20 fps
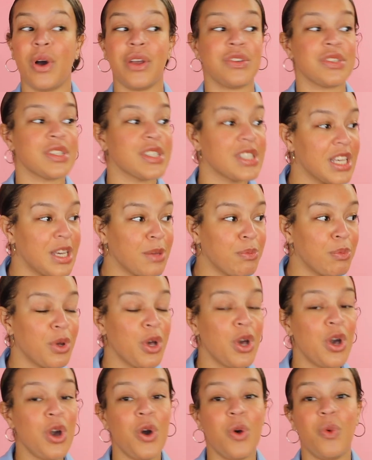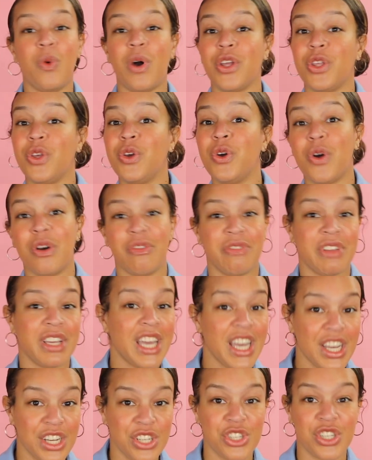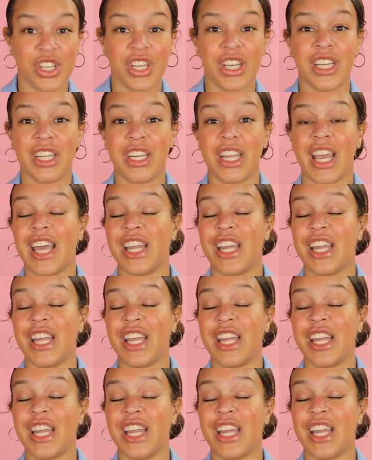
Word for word: while you sleep, while you go on vacation